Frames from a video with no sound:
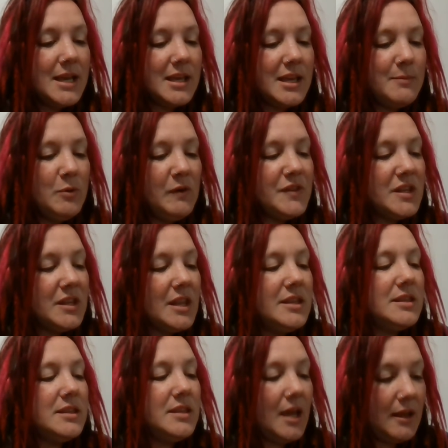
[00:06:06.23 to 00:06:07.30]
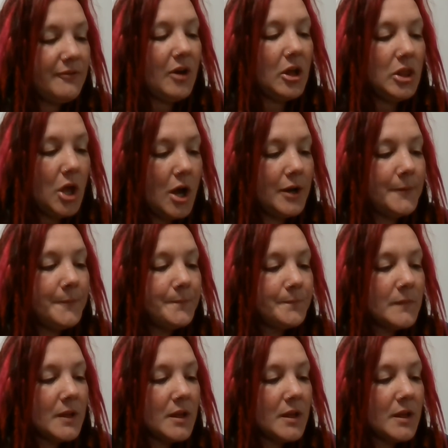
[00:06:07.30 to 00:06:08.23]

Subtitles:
He moved the knife along